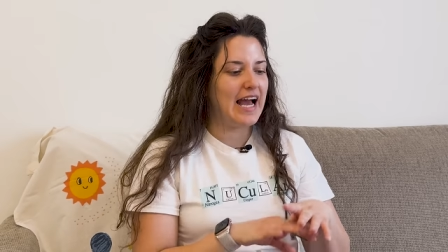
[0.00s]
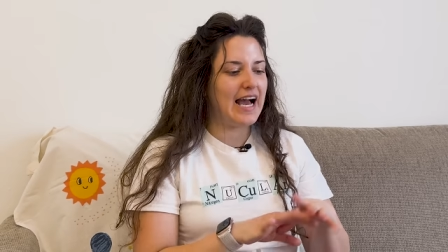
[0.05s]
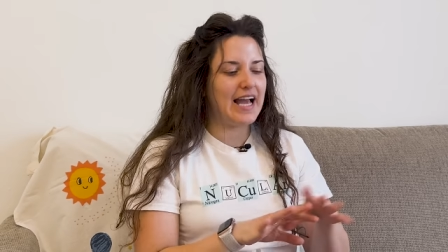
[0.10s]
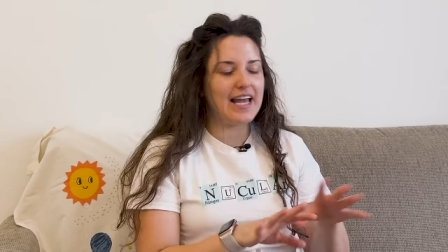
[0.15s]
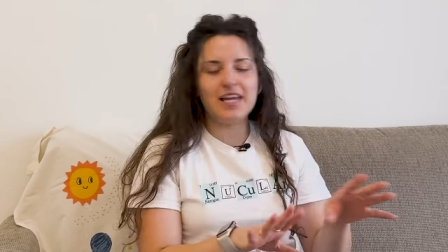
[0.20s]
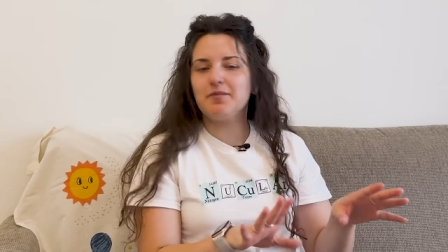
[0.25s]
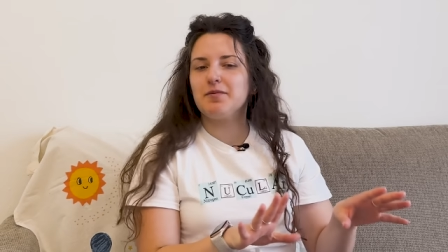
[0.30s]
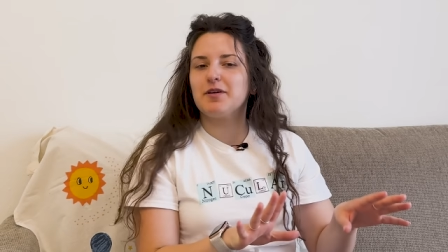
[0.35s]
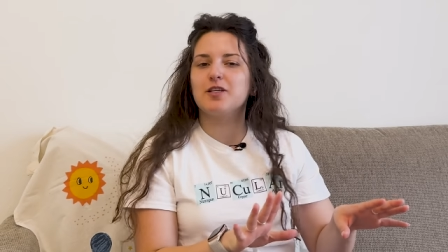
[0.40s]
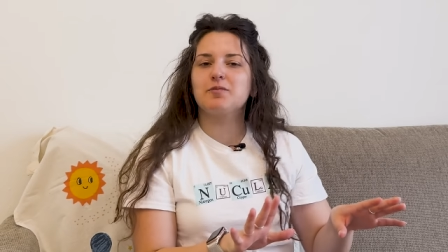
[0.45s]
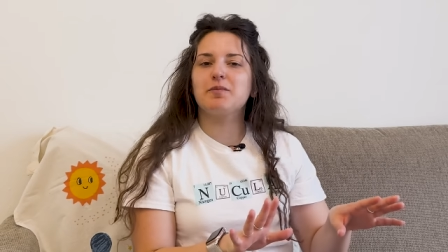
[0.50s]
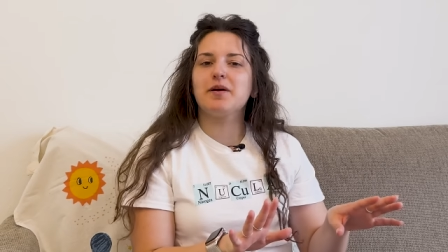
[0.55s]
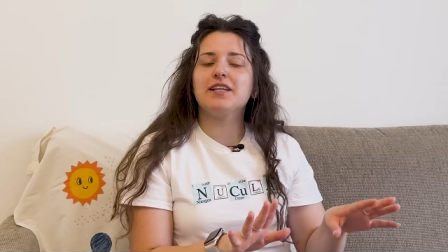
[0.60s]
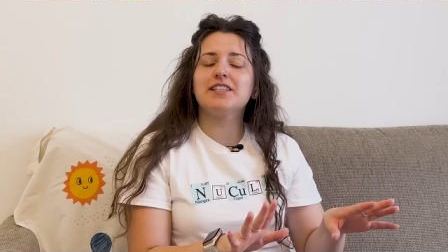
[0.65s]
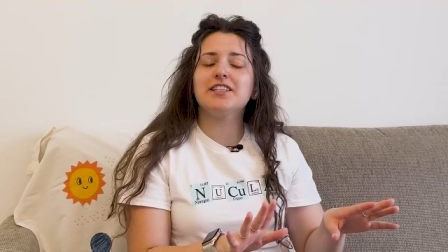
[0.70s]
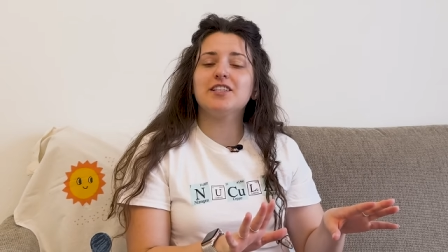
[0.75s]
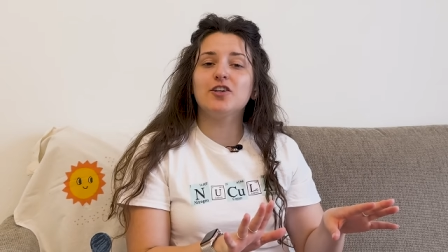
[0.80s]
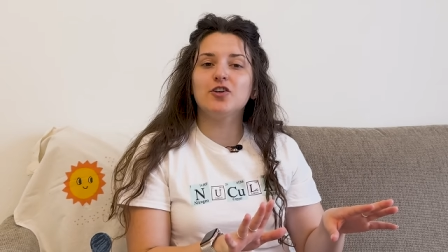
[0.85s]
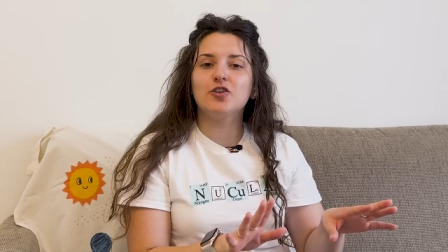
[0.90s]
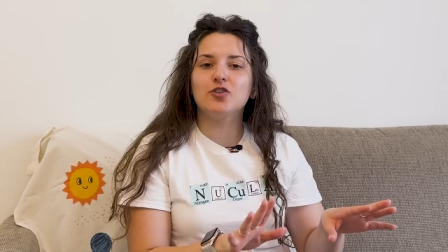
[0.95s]
I am
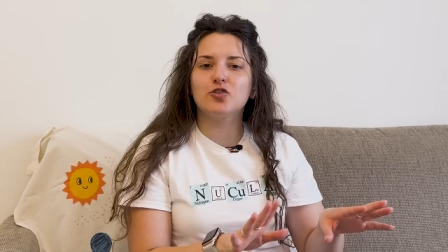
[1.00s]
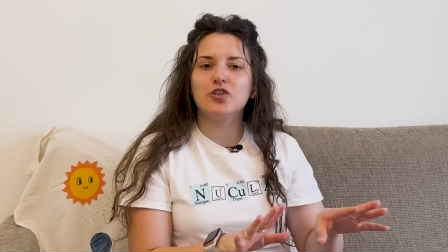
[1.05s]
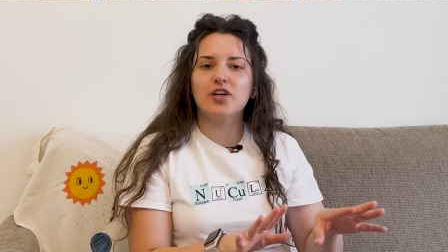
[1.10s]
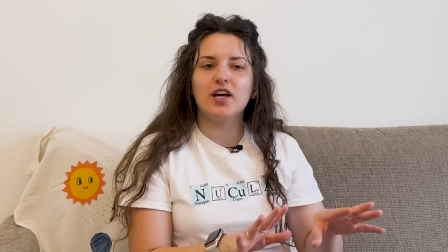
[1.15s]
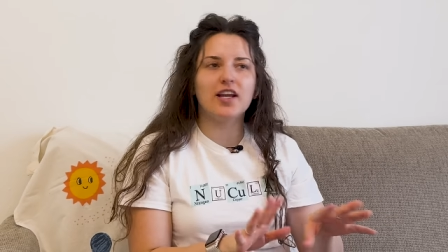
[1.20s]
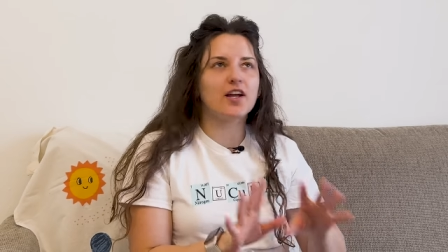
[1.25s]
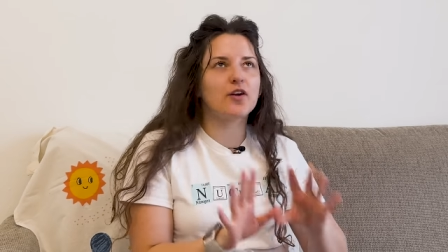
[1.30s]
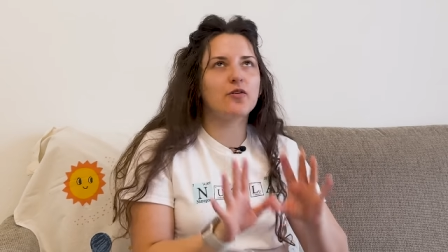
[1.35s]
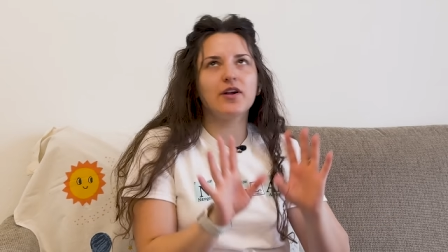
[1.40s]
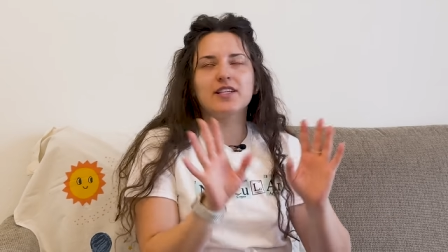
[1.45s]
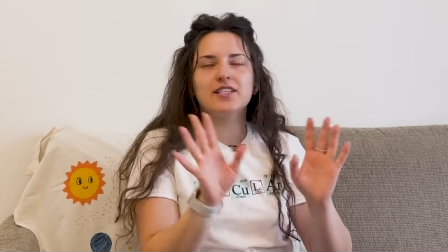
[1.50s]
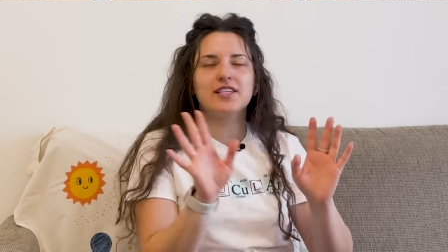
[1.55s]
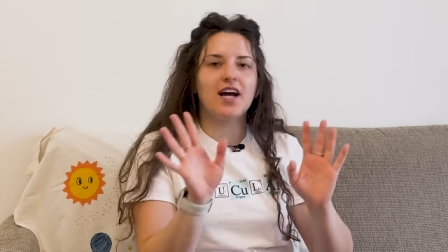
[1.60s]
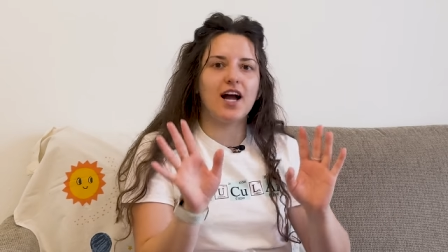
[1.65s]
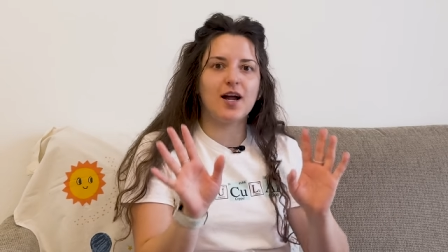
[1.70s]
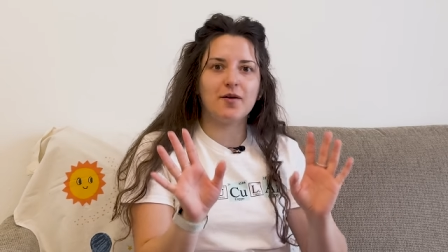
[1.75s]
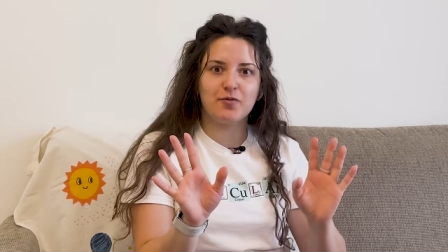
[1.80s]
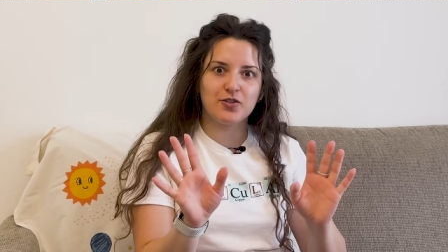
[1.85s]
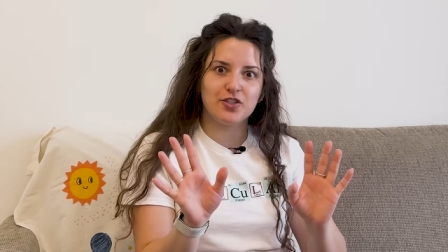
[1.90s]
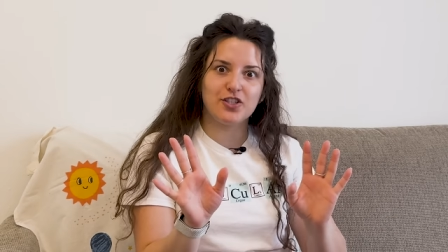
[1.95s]
expecting her to get a crazy
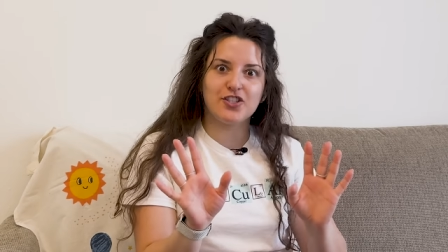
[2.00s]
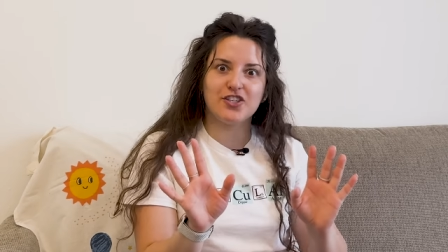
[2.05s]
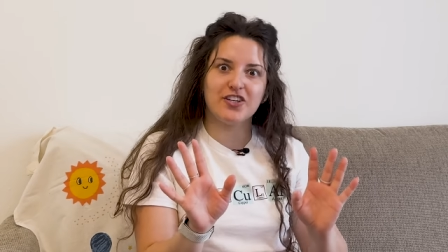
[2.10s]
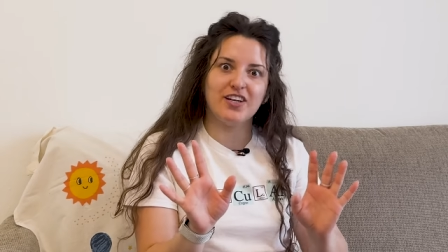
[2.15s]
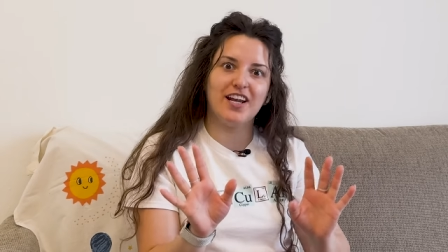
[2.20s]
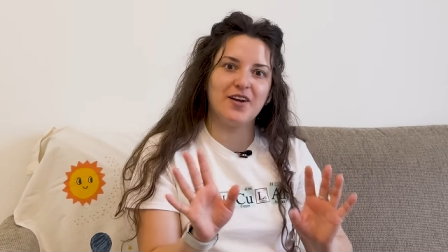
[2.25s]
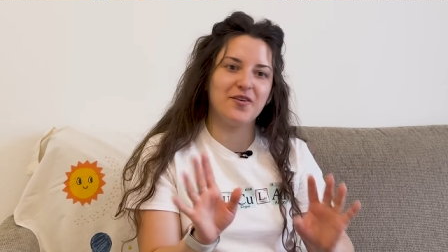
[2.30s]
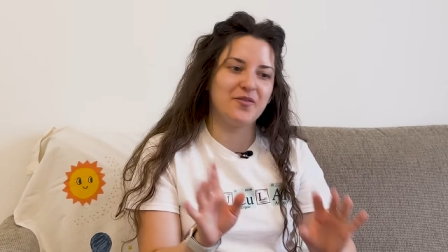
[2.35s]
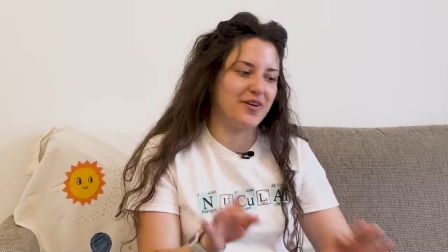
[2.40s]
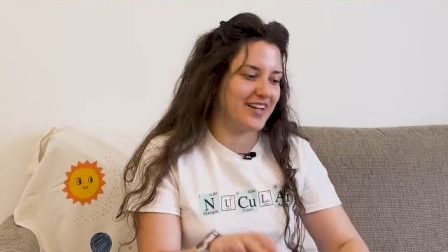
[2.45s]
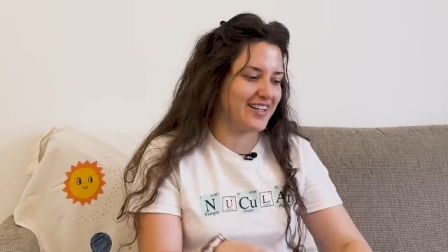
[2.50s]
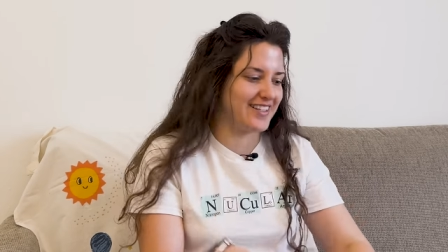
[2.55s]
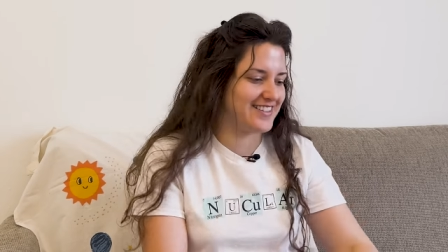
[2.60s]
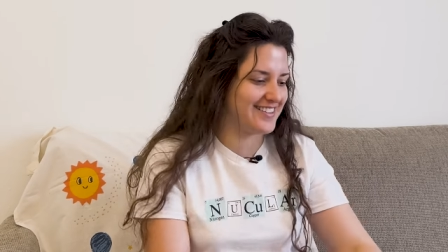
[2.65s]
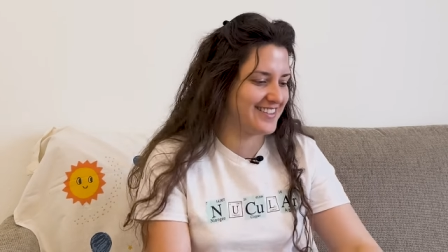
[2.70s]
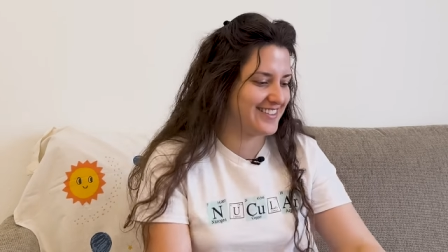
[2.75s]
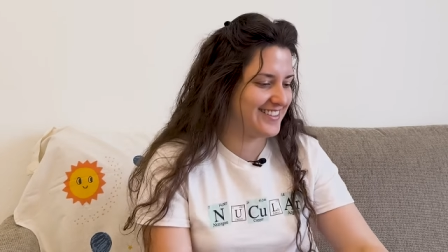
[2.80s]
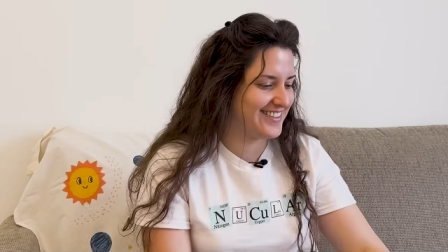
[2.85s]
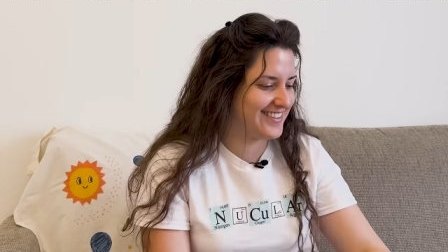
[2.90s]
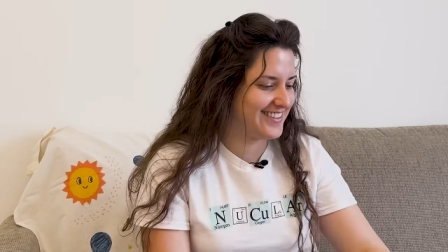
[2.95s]
high position anyways.